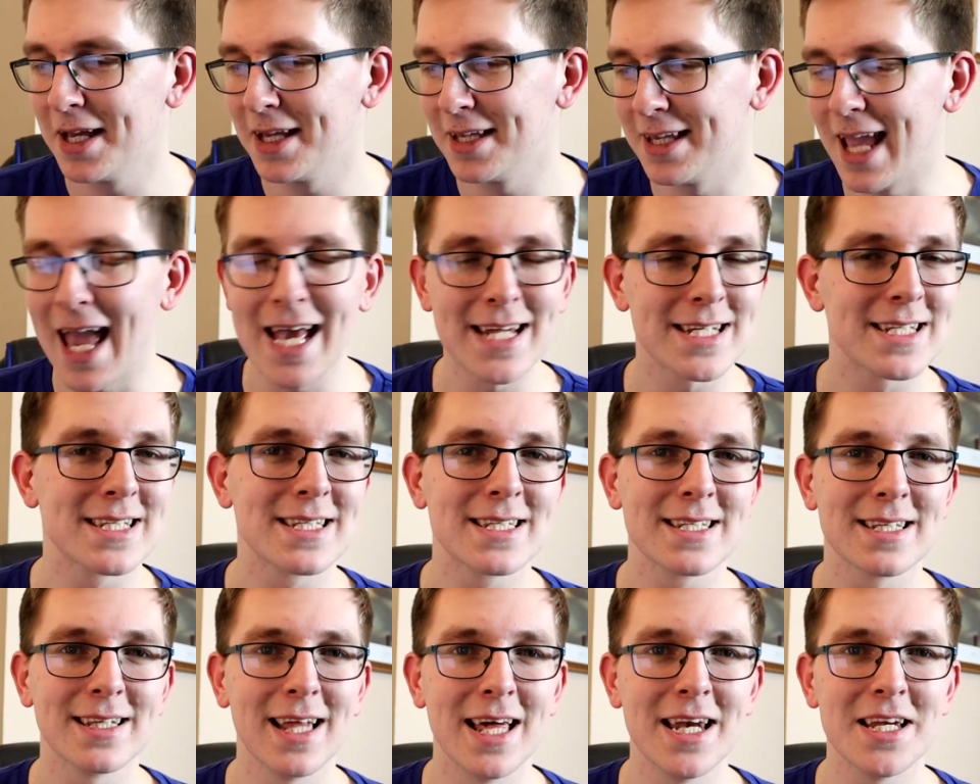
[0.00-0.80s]

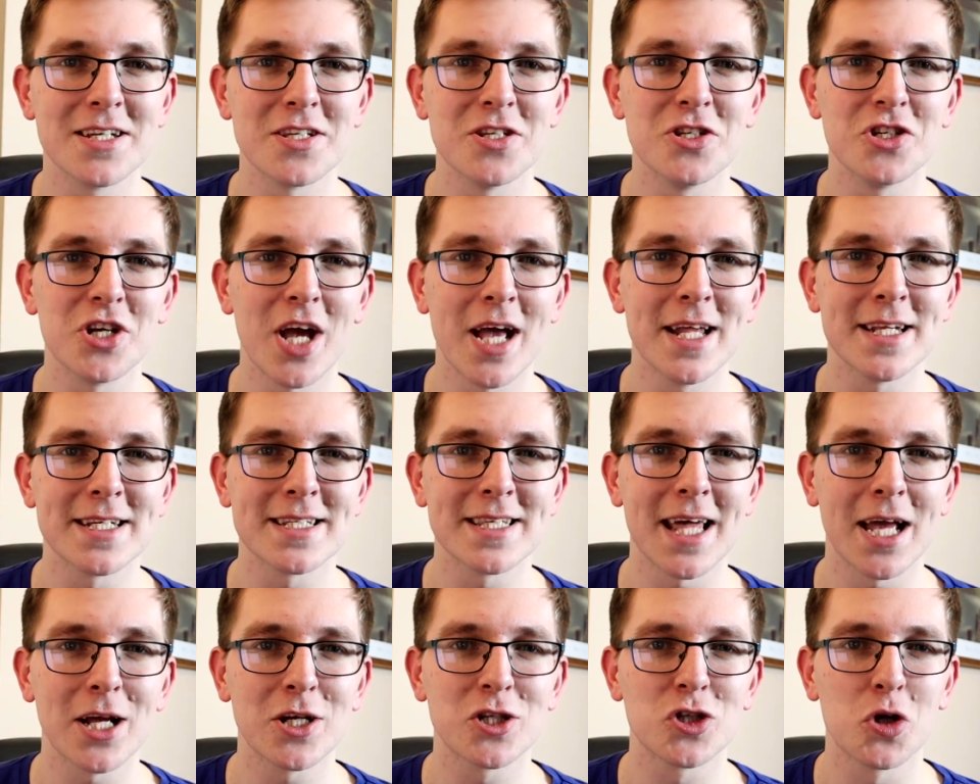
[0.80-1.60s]
Yes, ladies and gents,
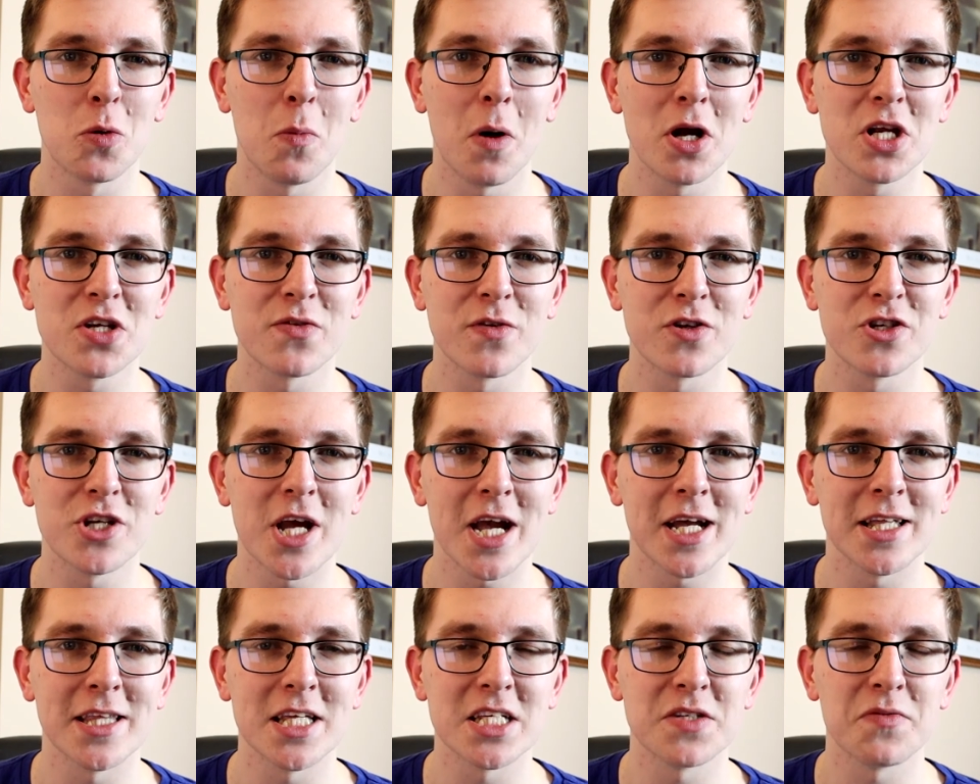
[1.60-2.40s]
thanks so much for
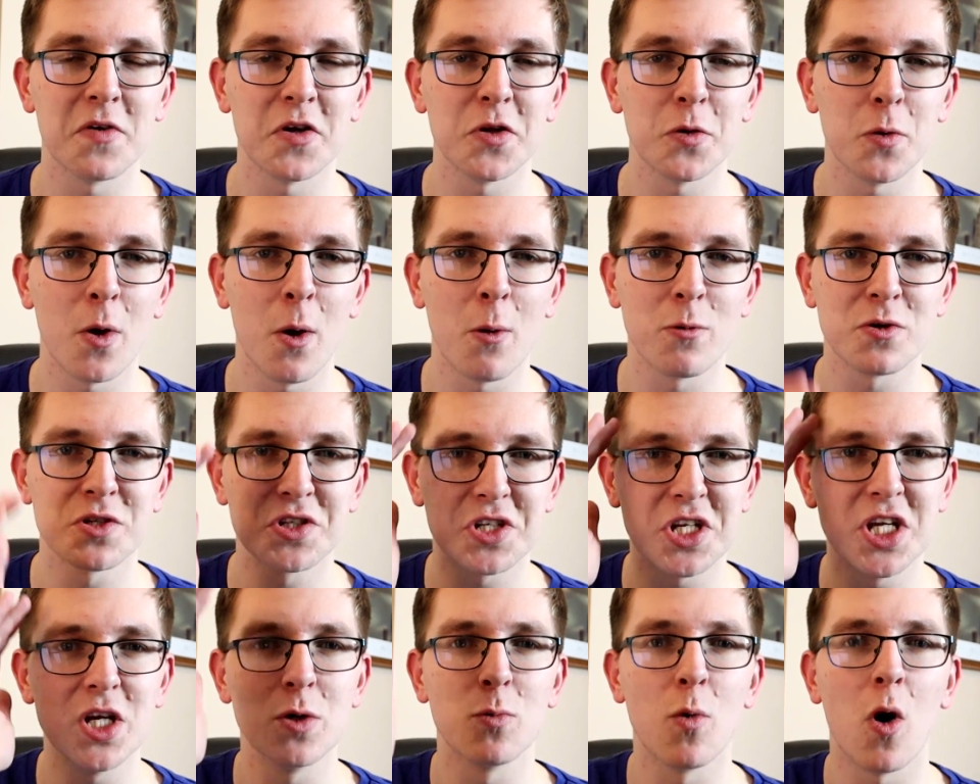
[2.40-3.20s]
checking this video out. We'll
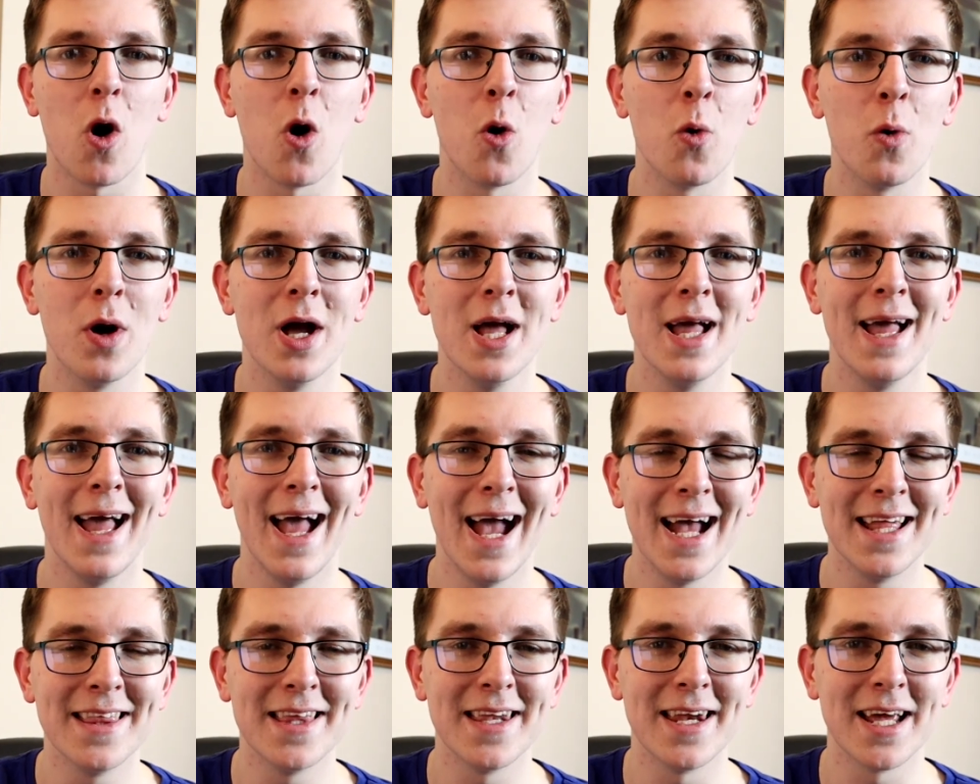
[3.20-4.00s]
see you all
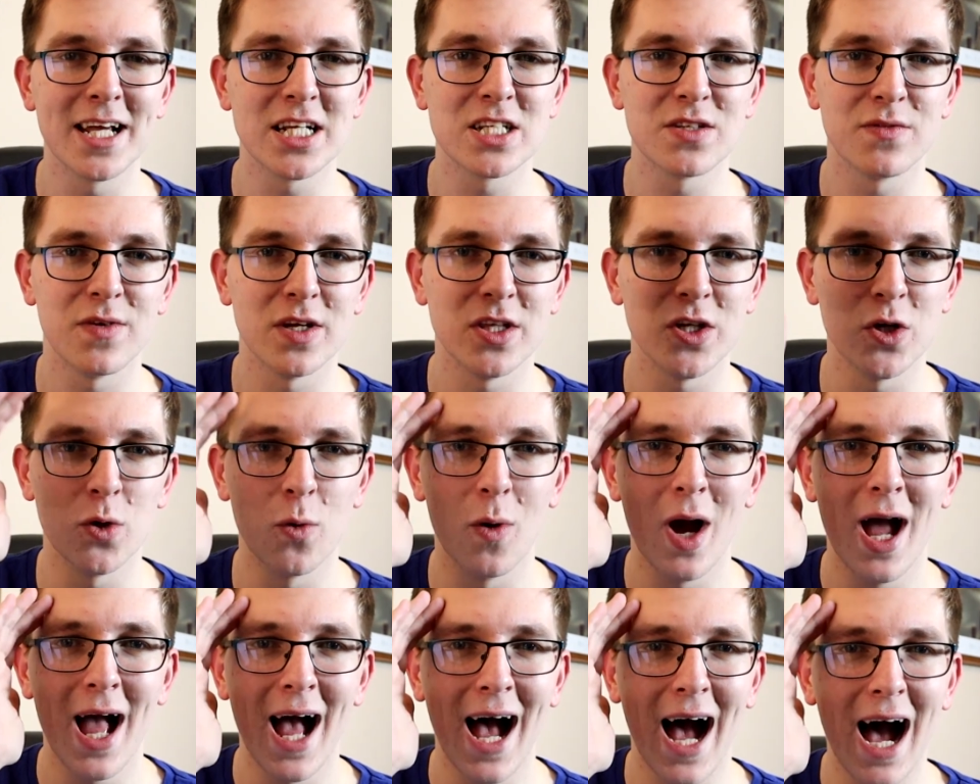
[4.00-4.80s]
in the next
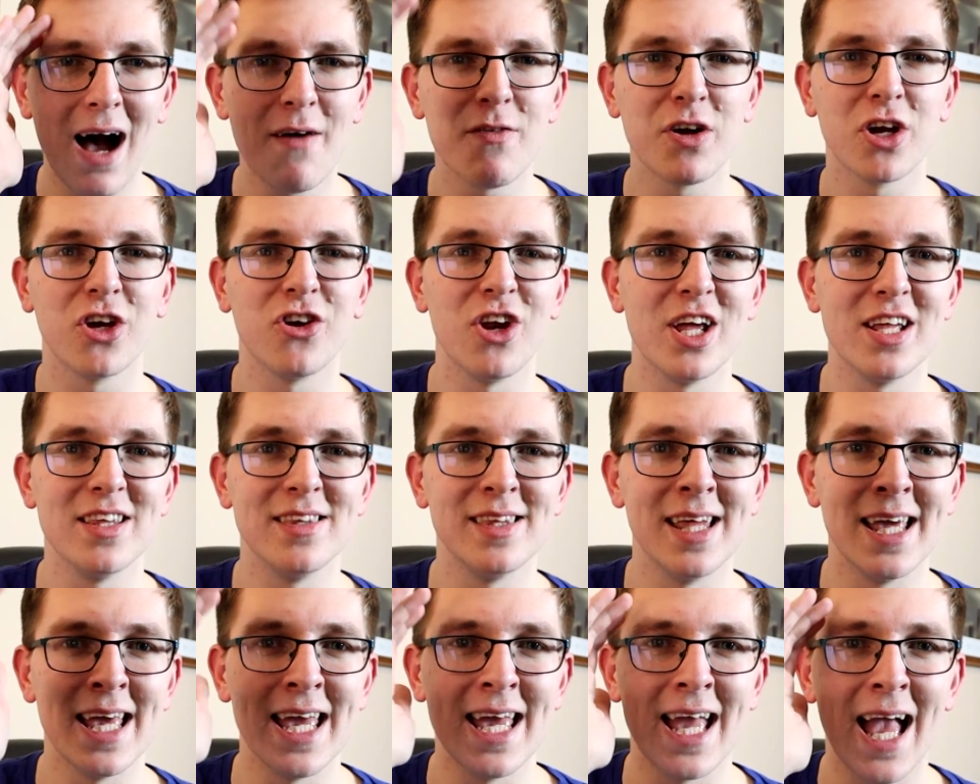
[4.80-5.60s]
video. Have a
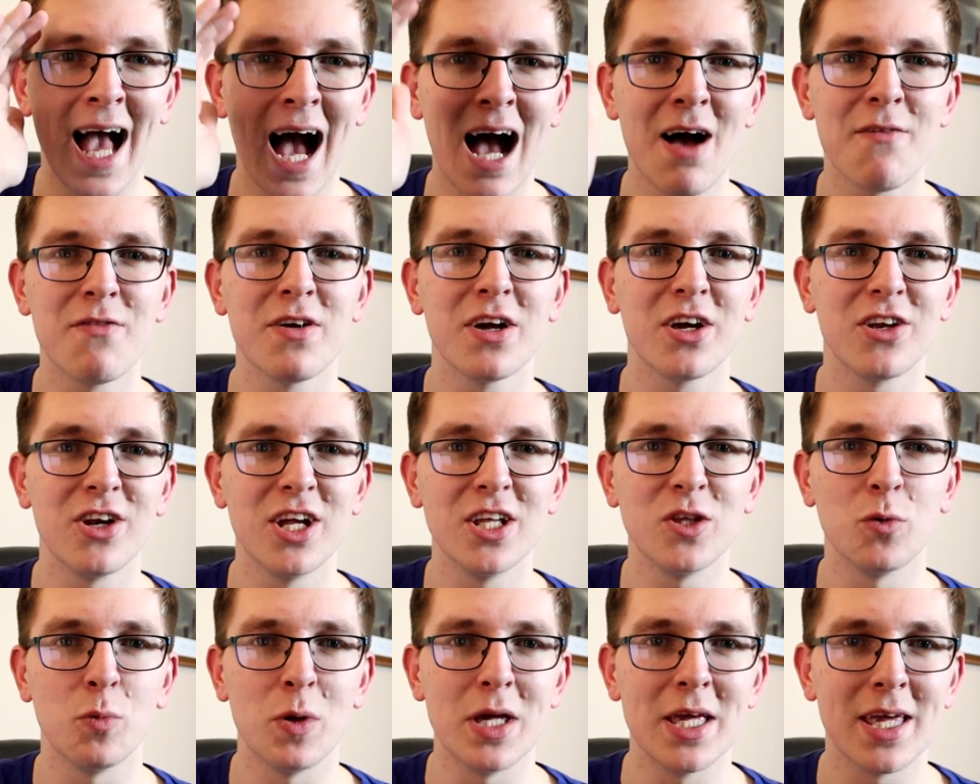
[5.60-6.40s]
great day, have a
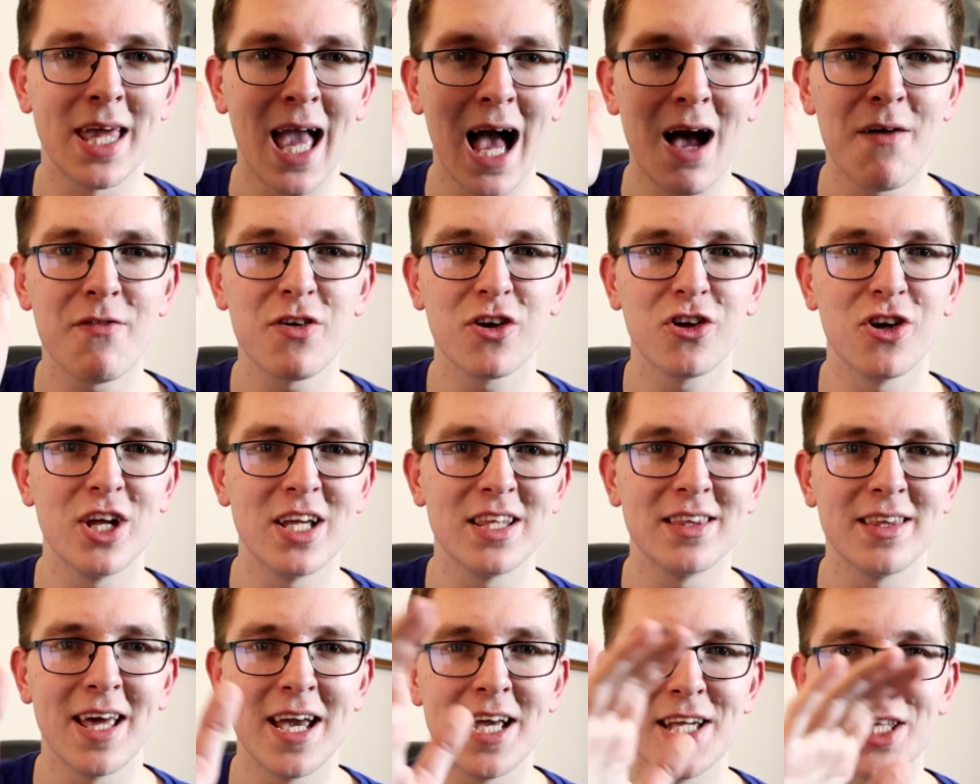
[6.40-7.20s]
great week, have a
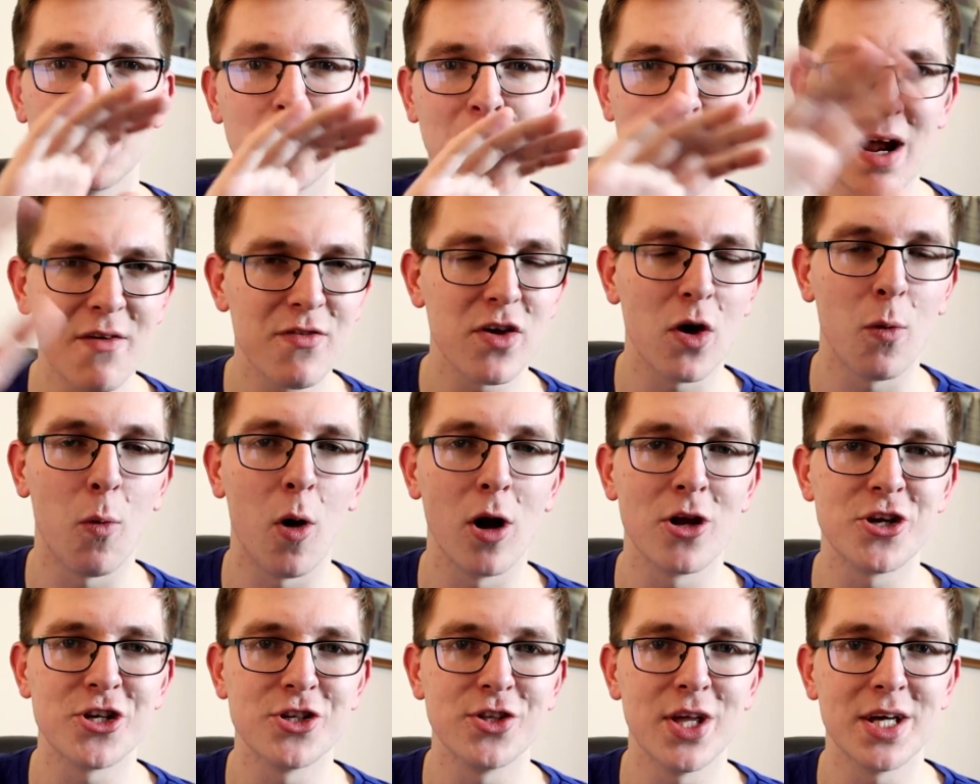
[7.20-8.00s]
great night, whenever you're
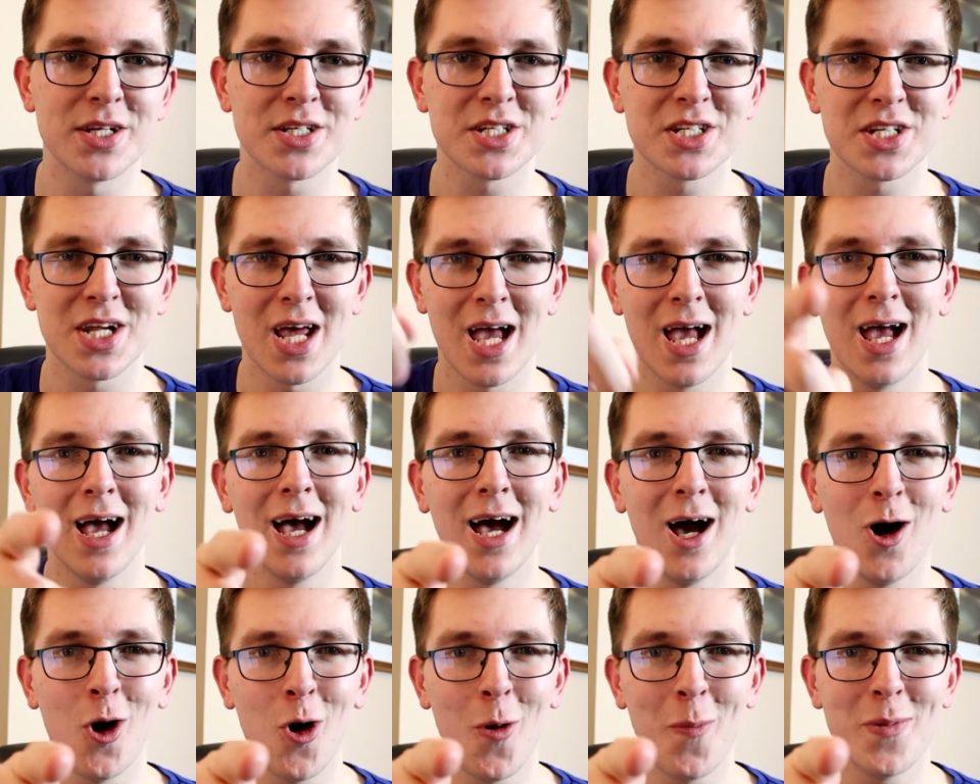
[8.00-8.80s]
watching this.
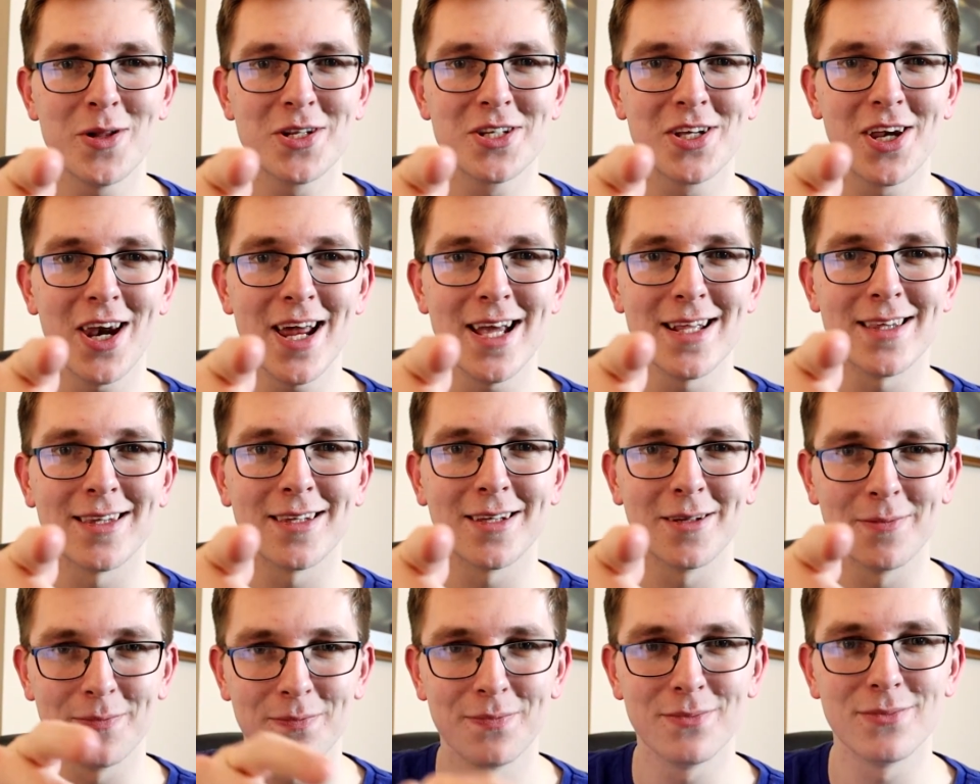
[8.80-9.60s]
I hope it's
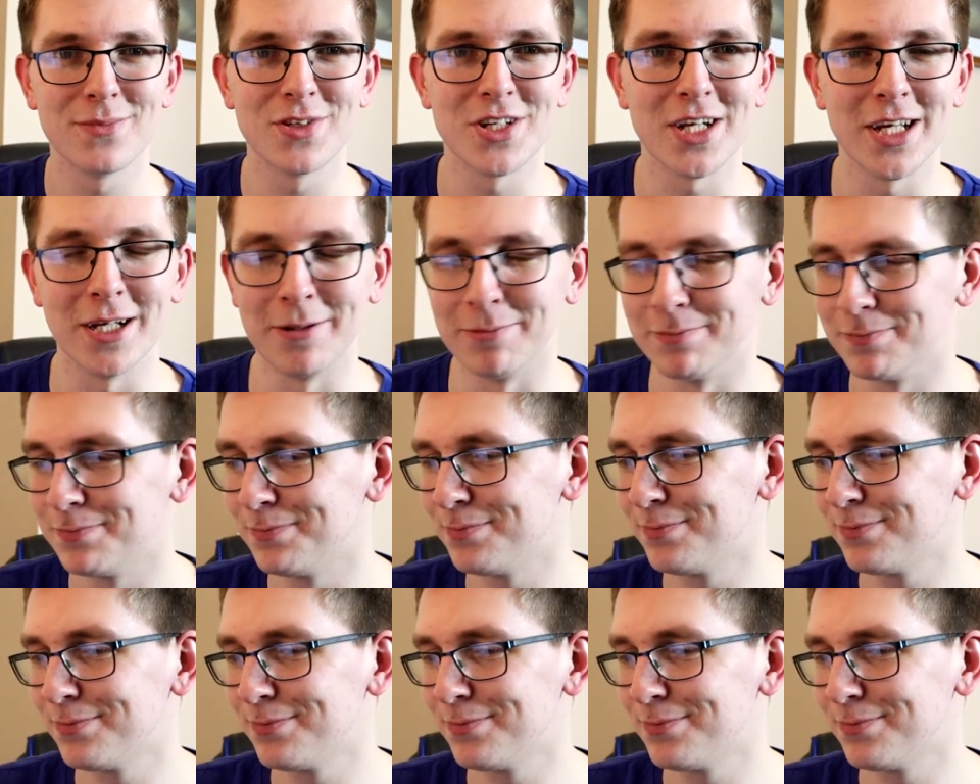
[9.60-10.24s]
great. See ya.